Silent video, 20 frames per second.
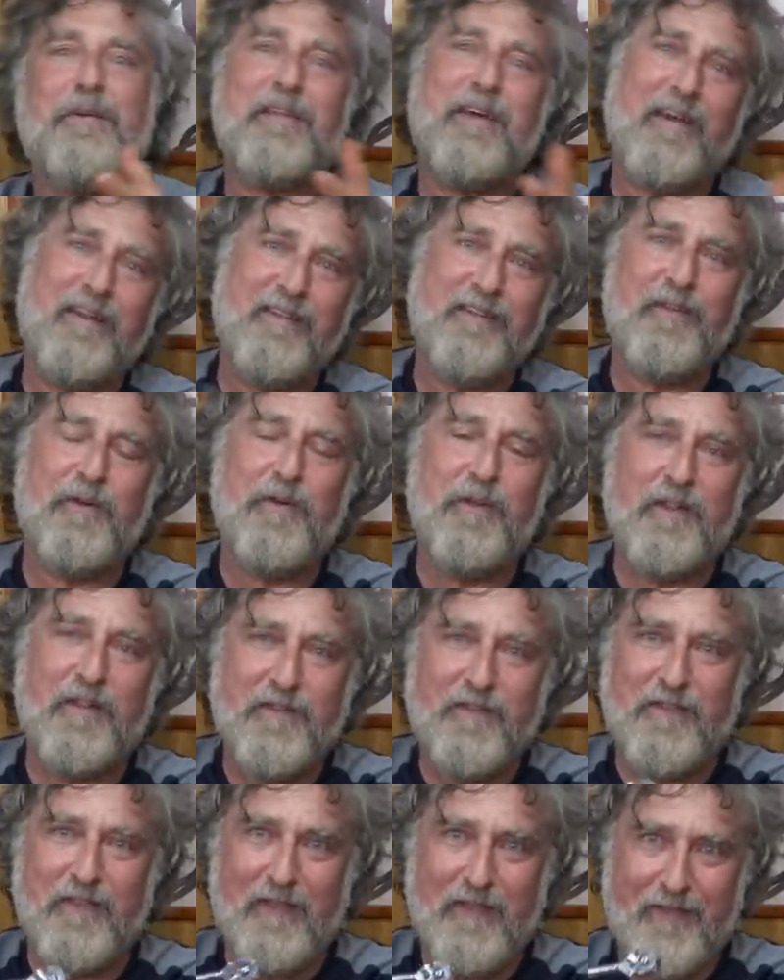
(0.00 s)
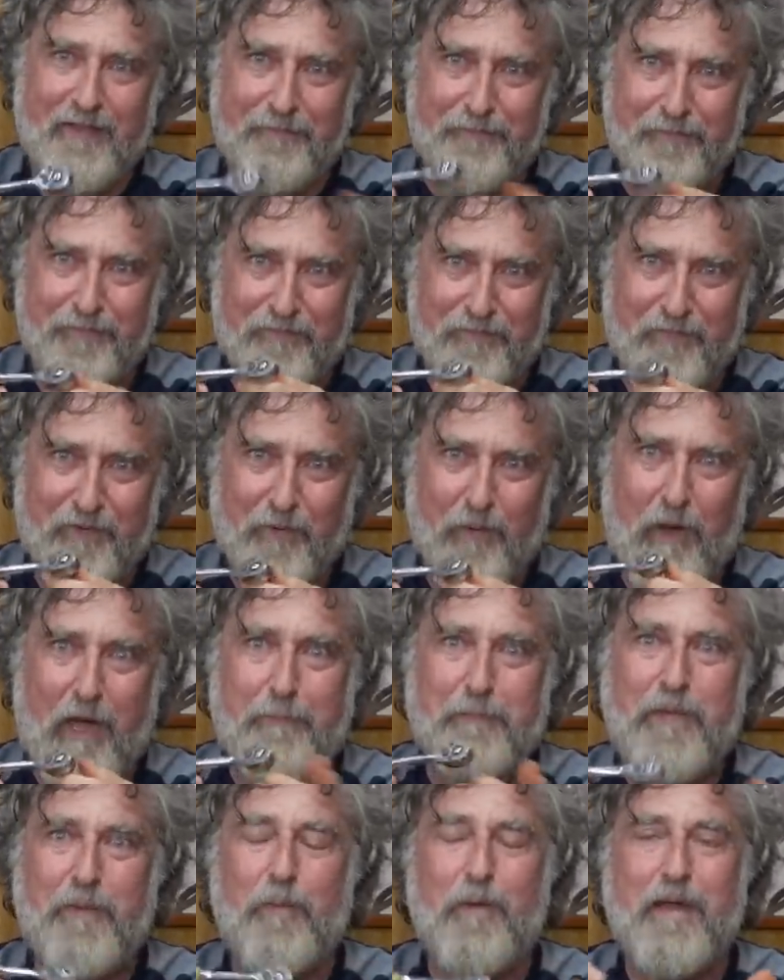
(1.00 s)
not as good as the
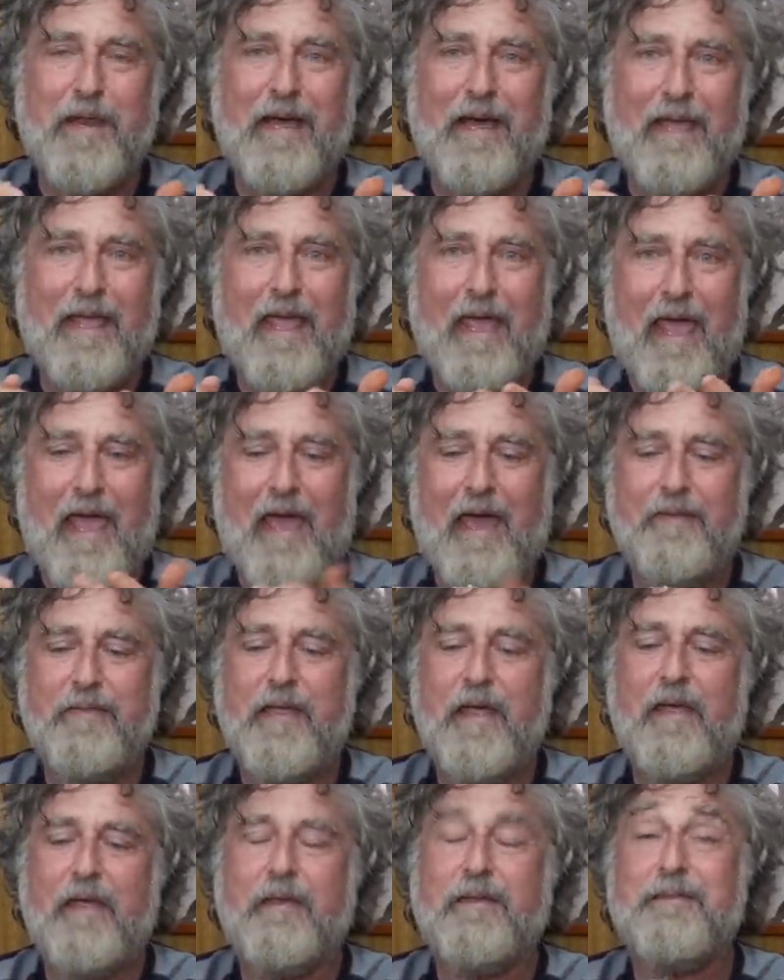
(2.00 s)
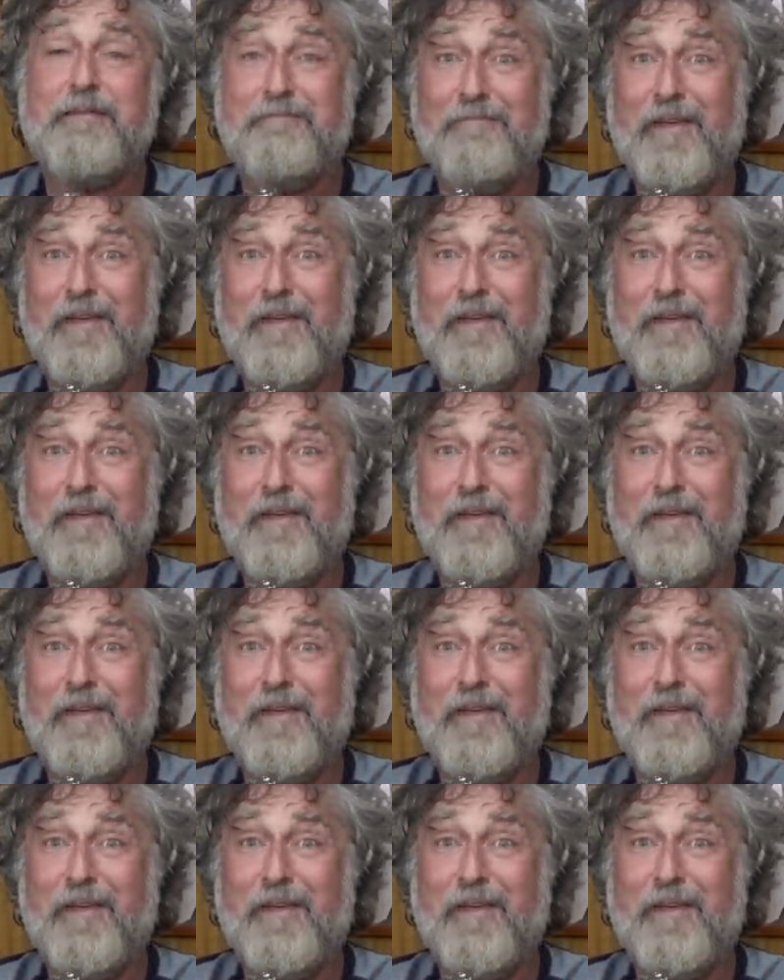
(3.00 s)
crappy one I had that had,